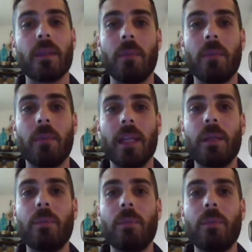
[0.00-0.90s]
many
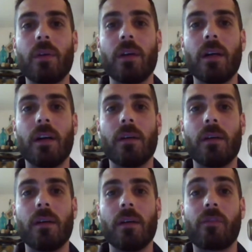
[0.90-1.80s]
people
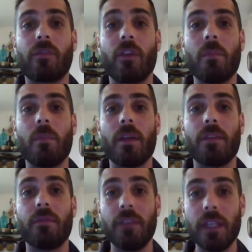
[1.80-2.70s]
from
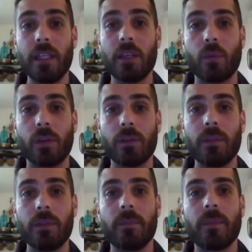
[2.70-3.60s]
the vegan world.